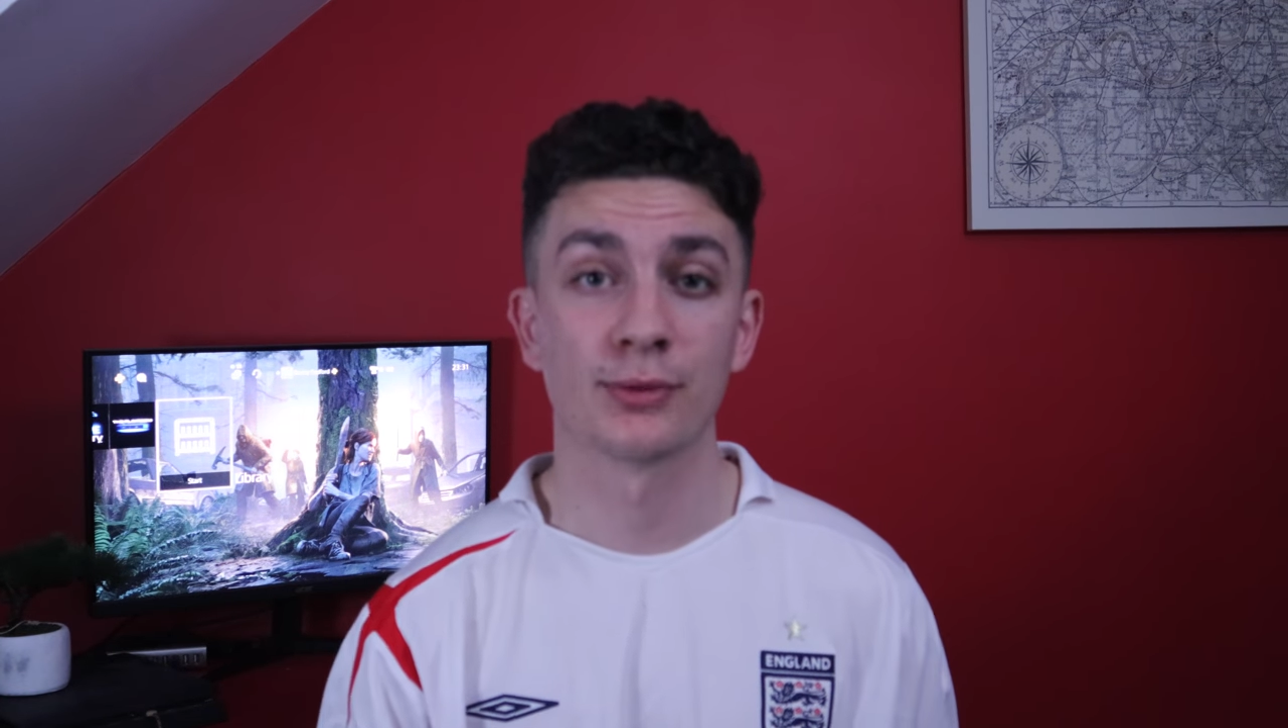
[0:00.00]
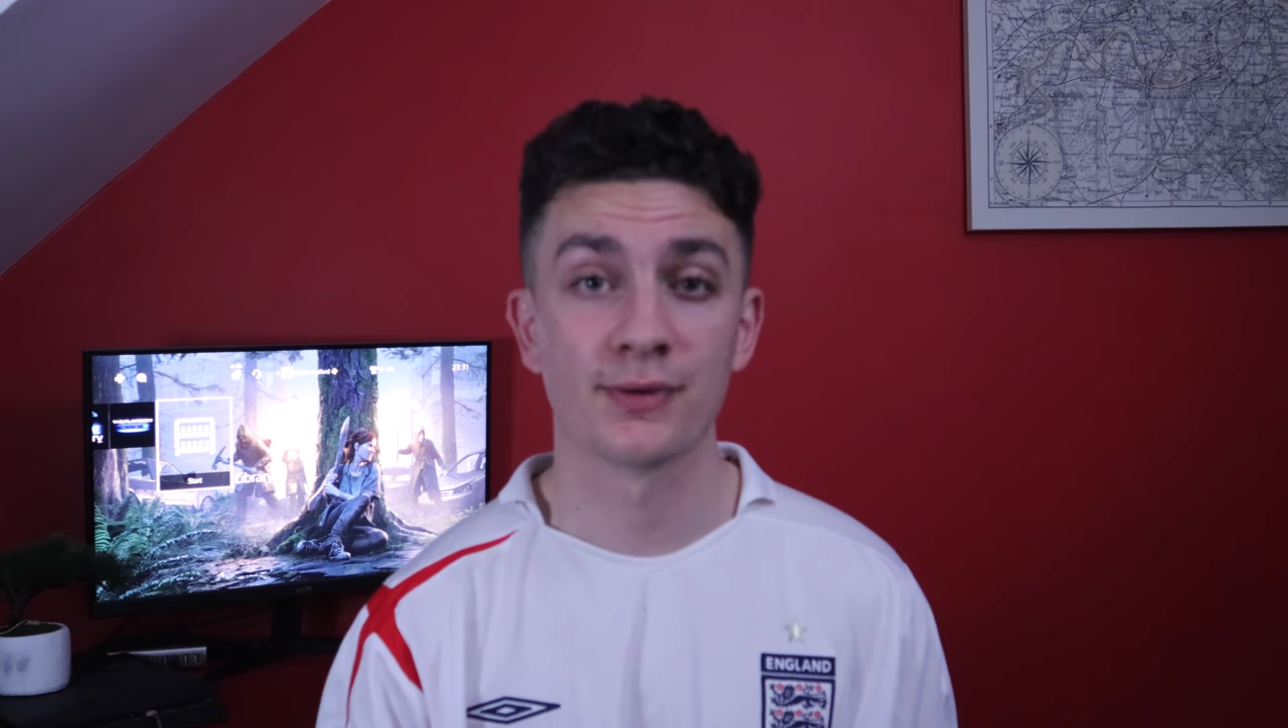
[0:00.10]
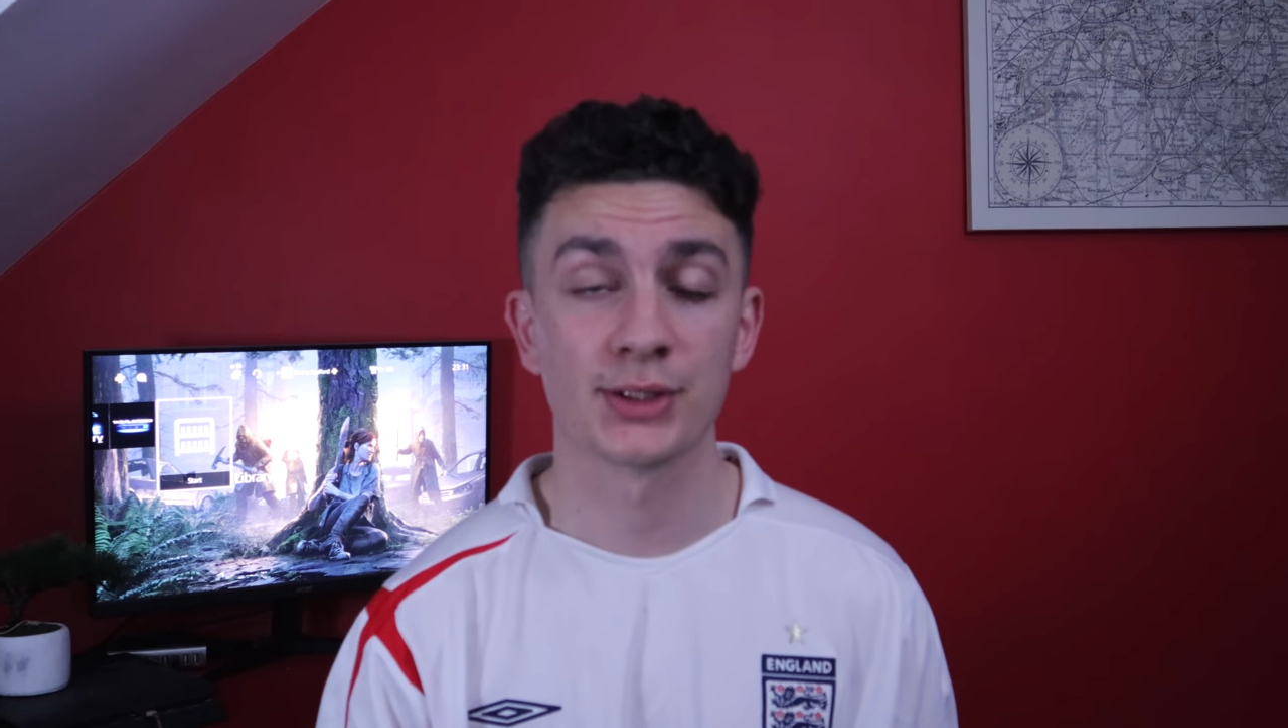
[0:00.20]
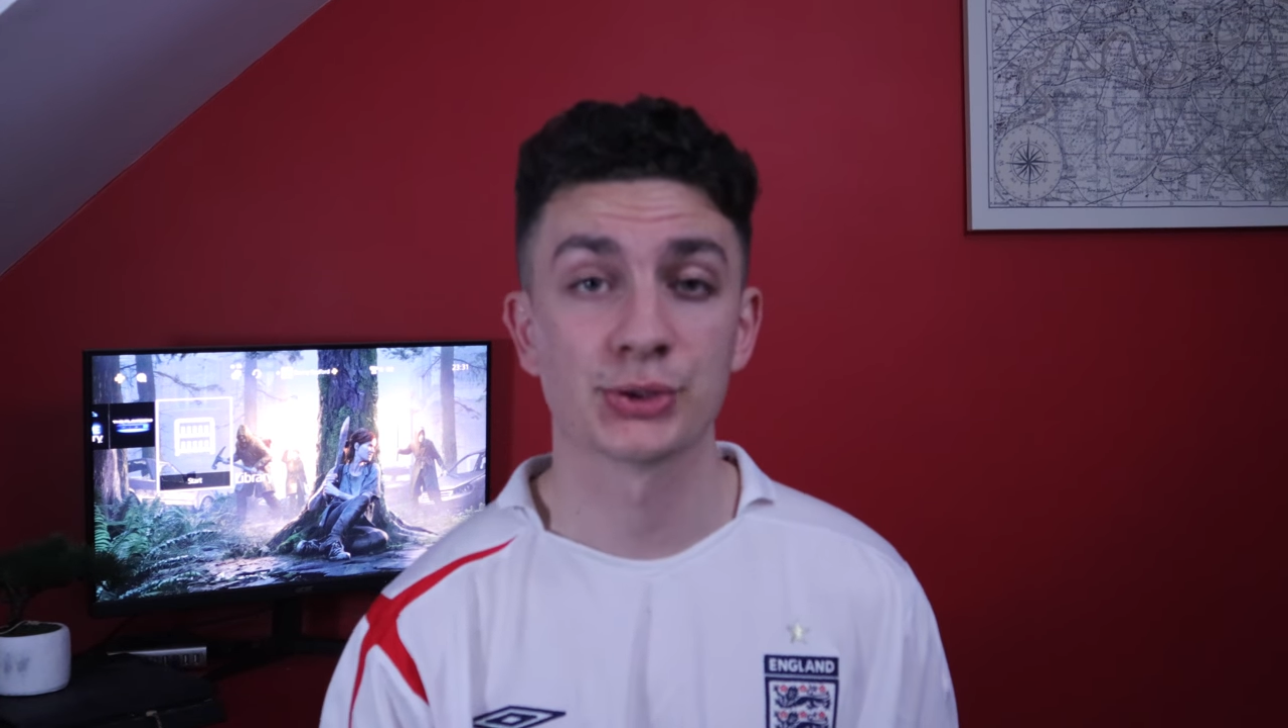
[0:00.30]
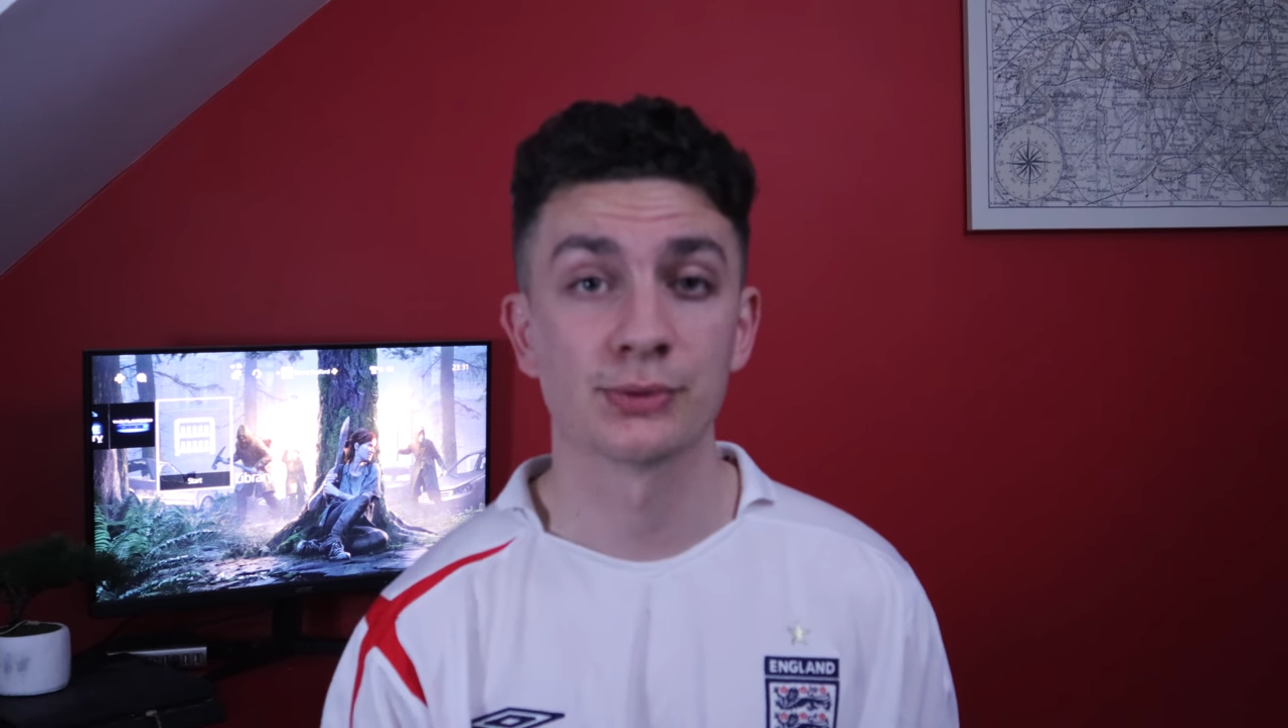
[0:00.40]

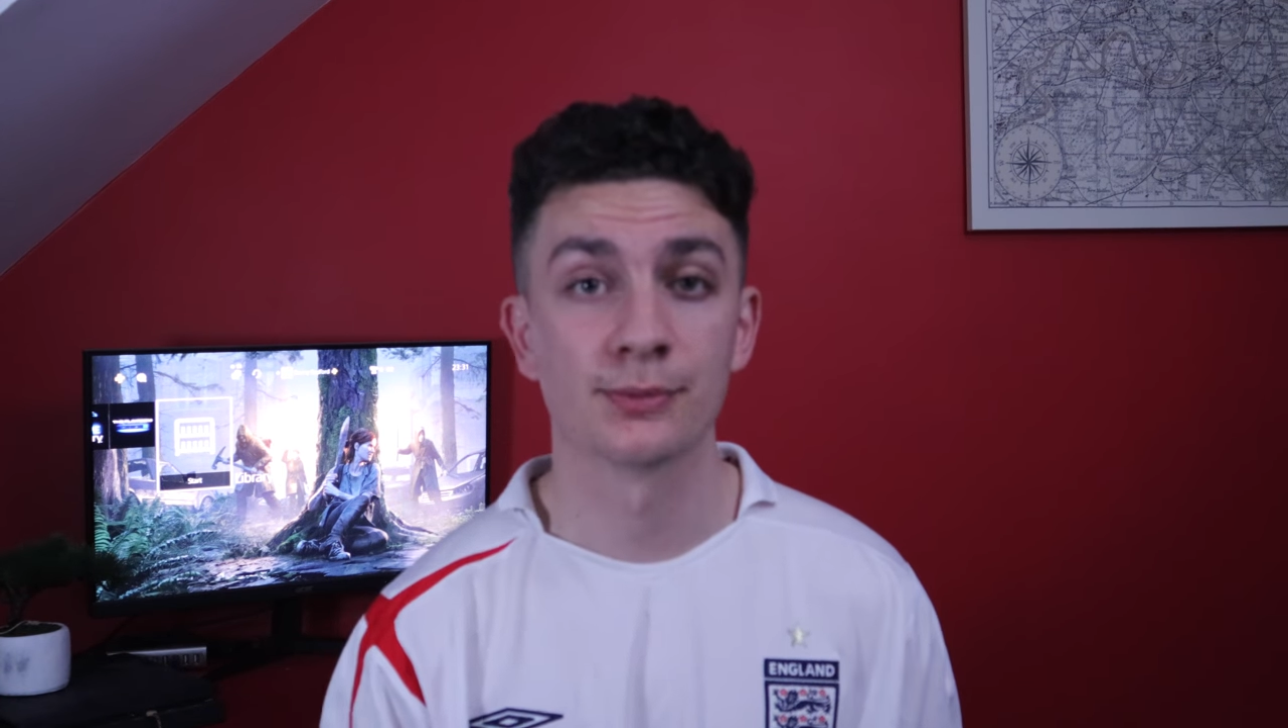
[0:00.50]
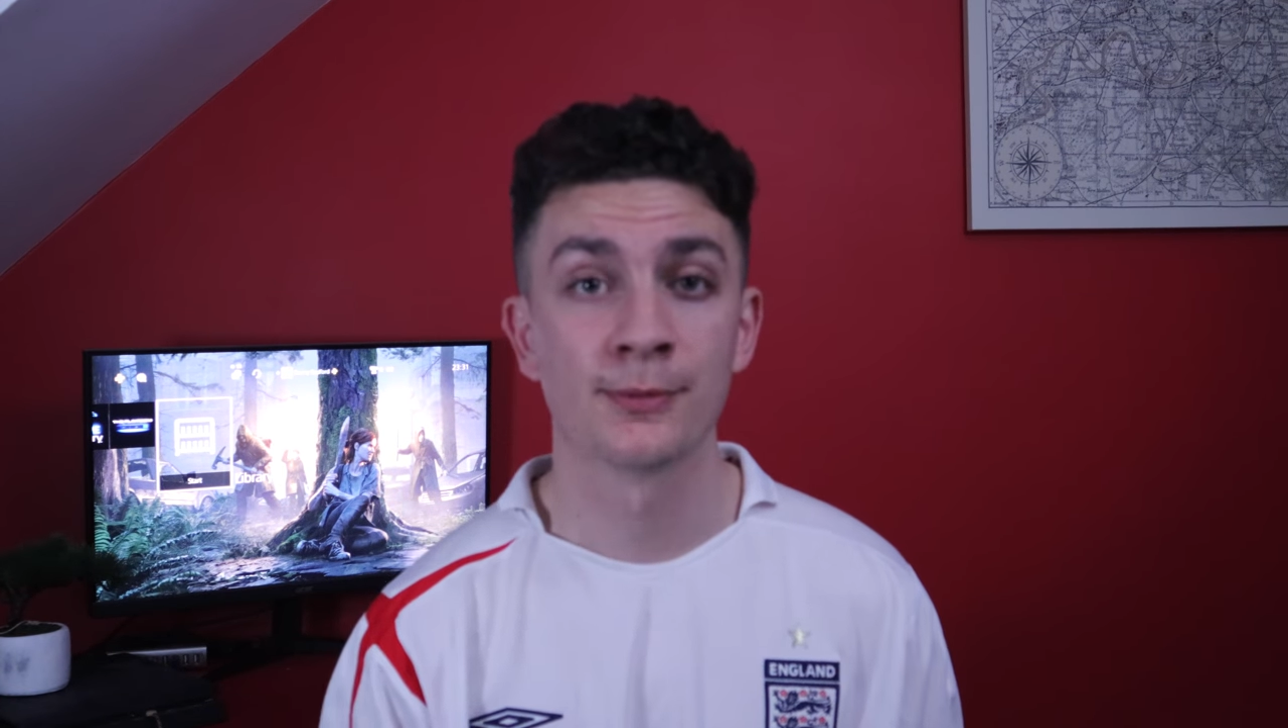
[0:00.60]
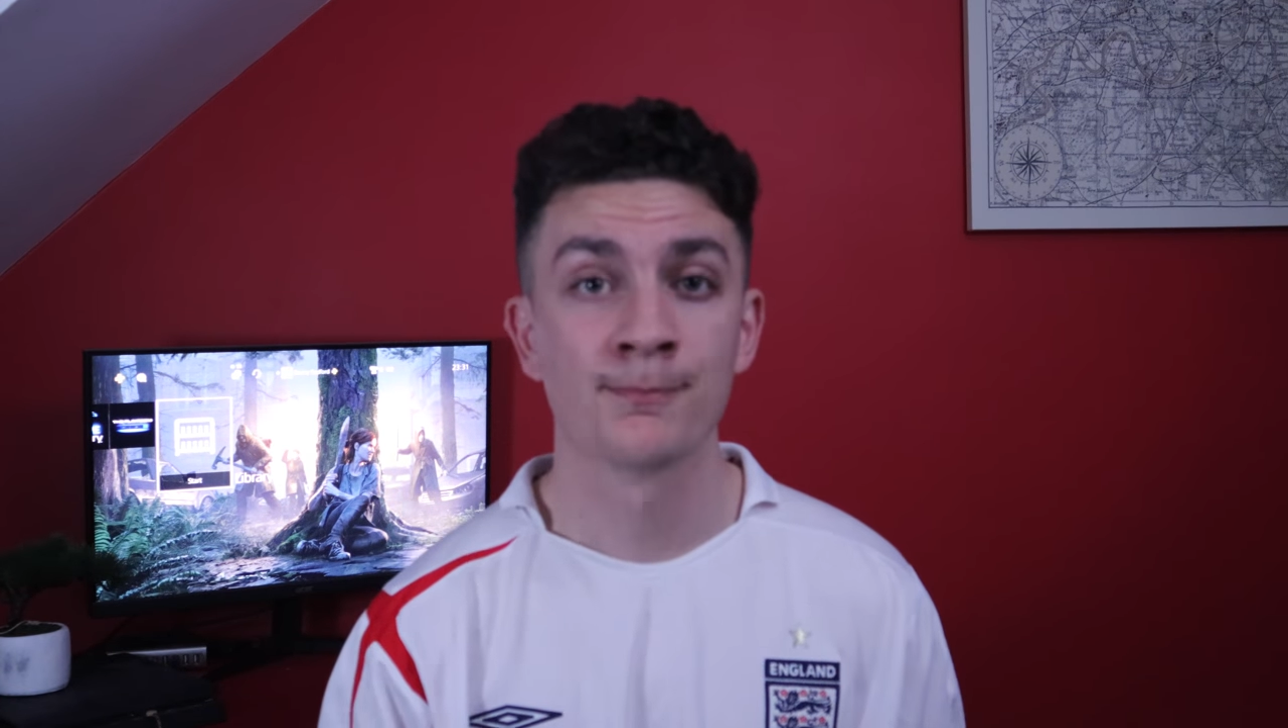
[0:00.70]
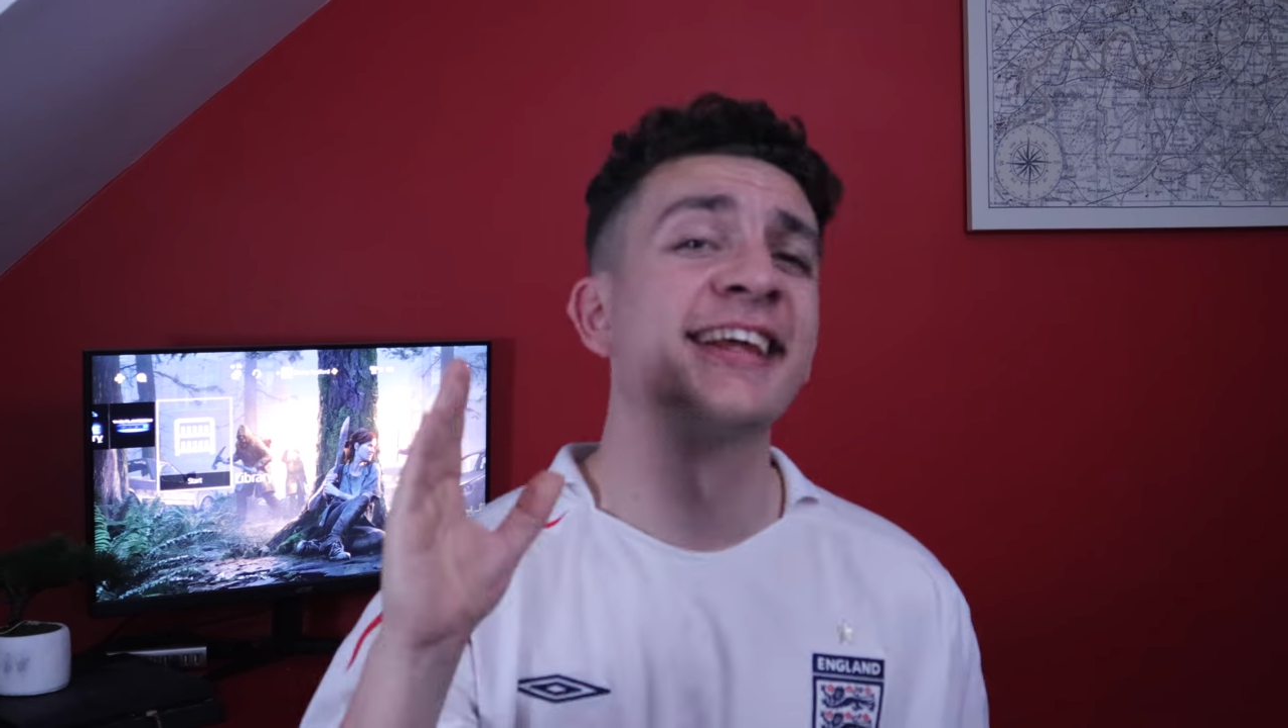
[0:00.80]
professional.